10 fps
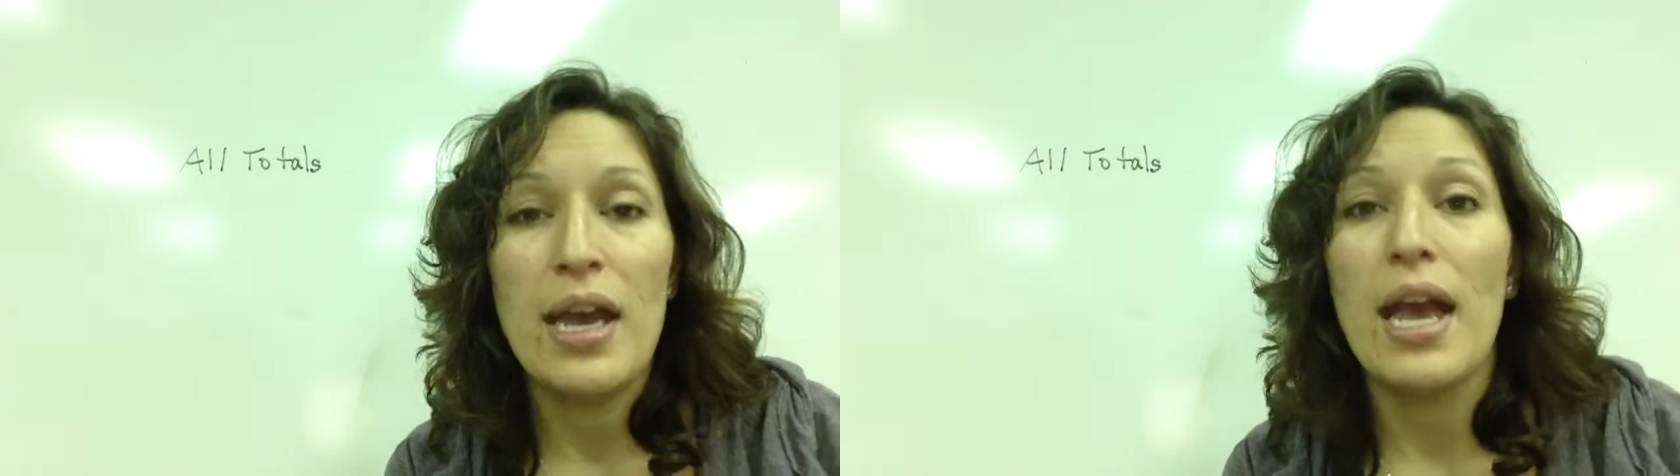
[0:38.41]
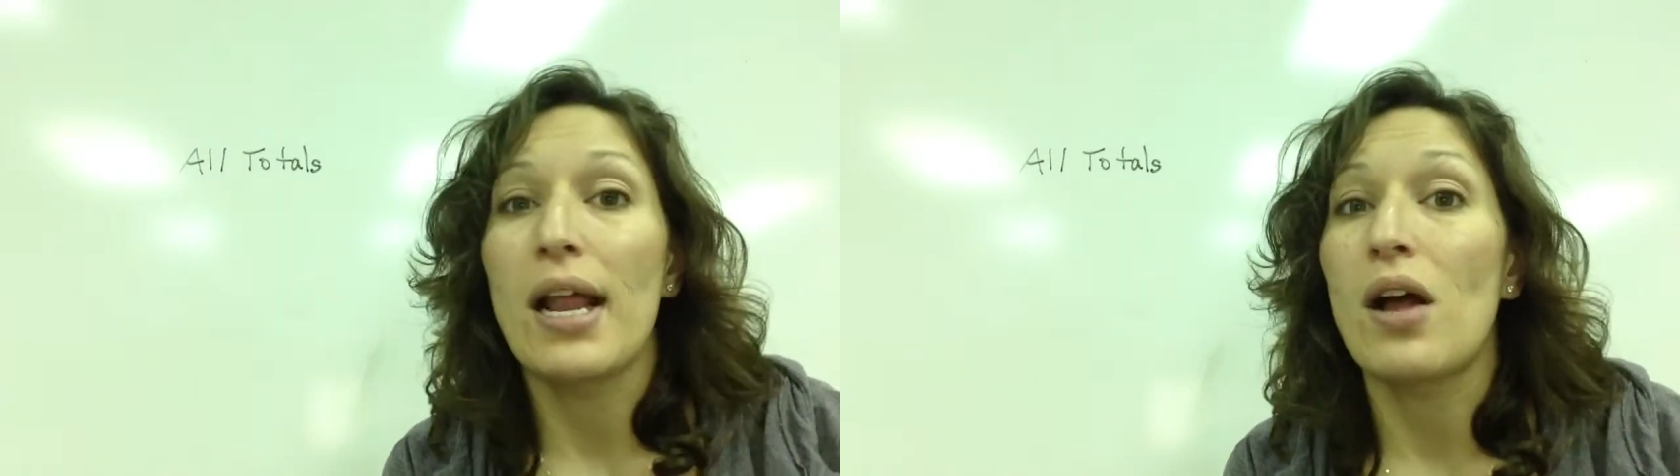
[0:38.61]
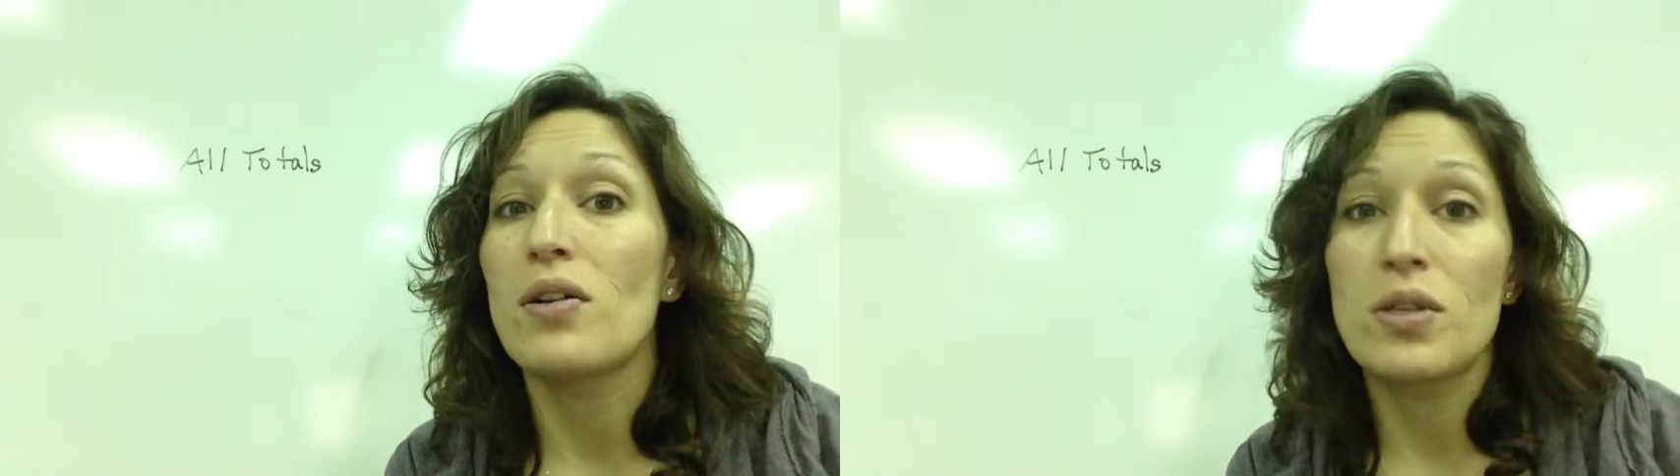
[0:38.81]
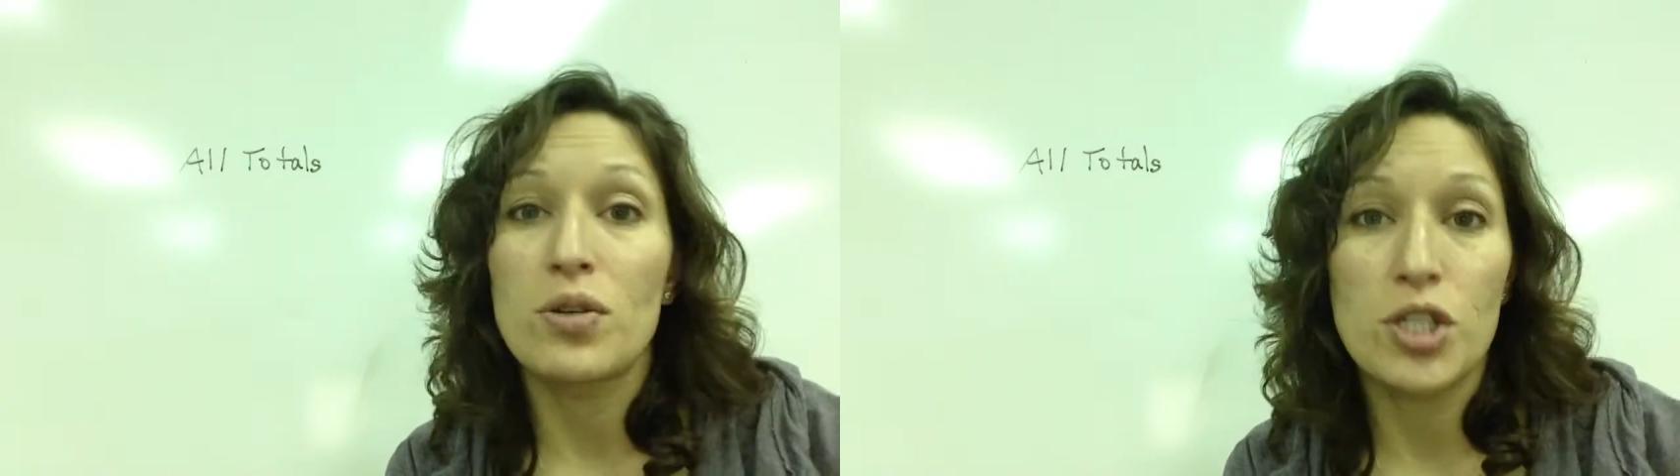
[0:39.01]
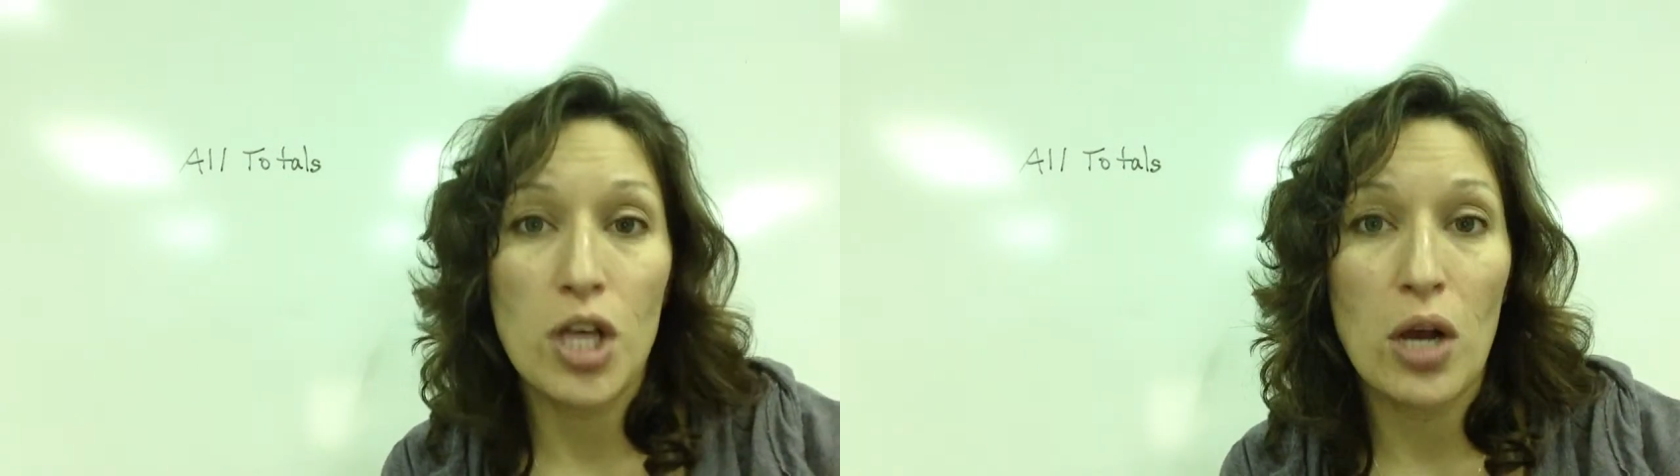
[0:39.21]
It also
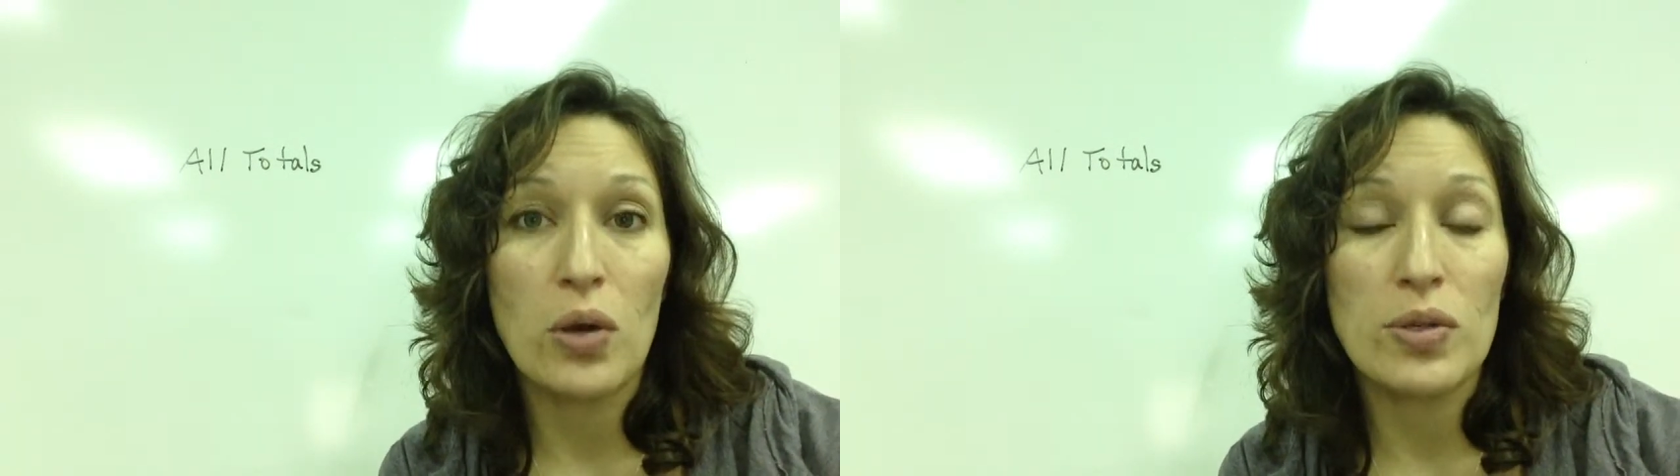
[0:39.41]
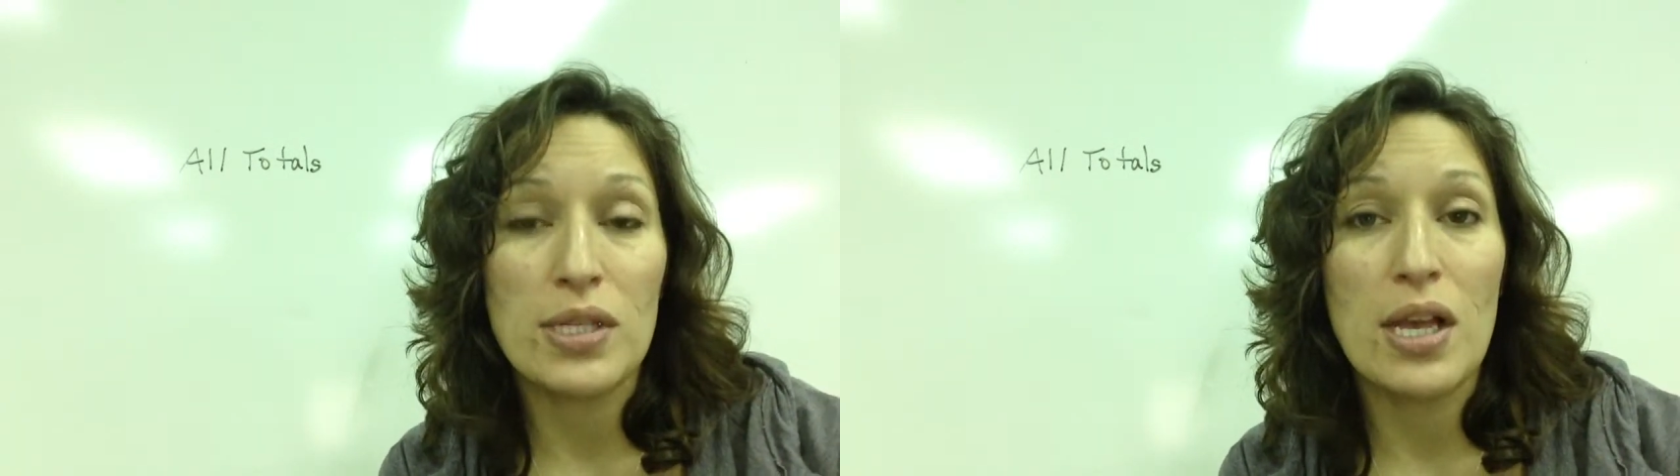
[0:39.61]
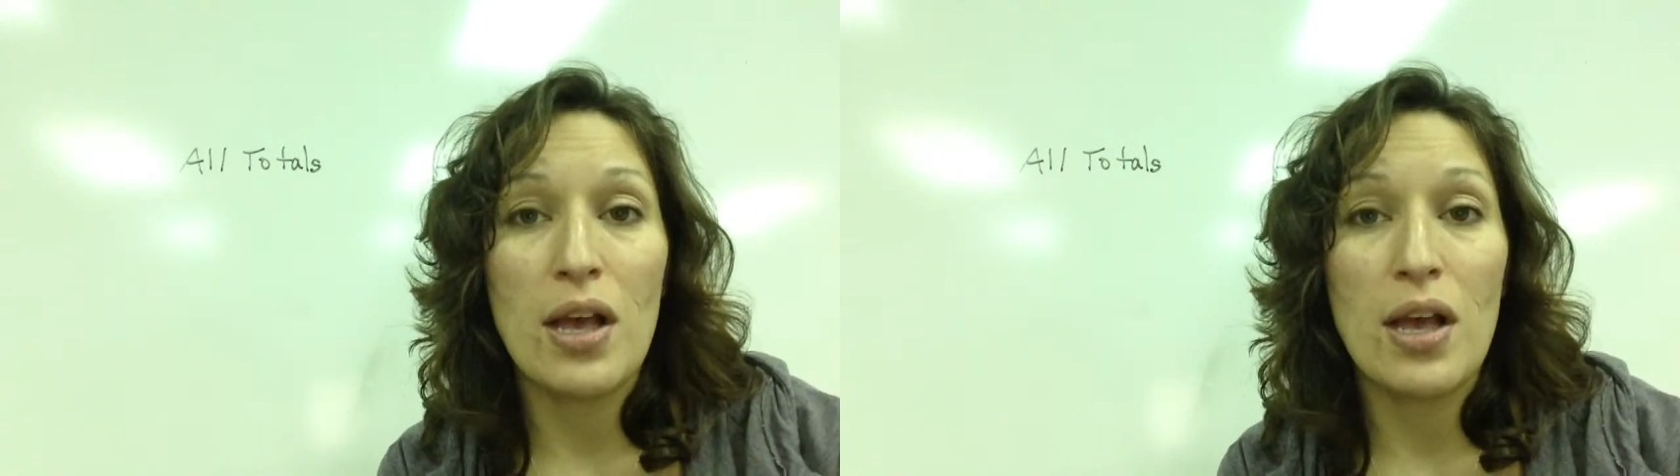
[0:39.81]
shows